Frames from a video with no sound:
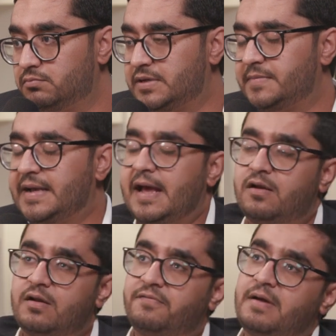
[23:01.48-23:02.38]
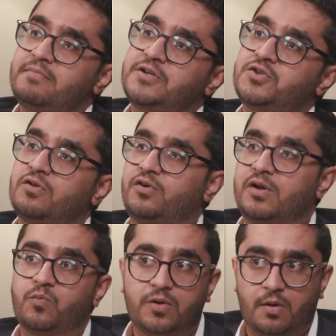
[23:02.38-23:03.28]
something I don't know if I mentioned
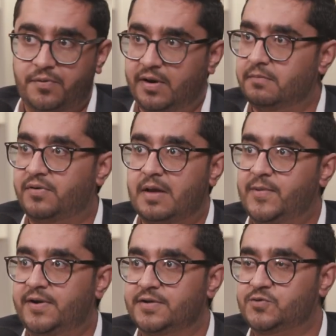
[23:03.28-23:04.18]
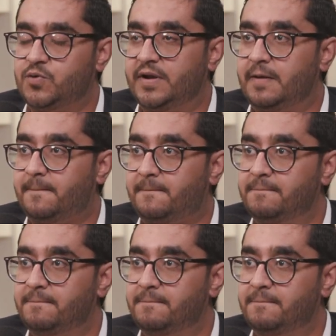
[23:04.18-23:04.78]
already, we operate in prime areas only.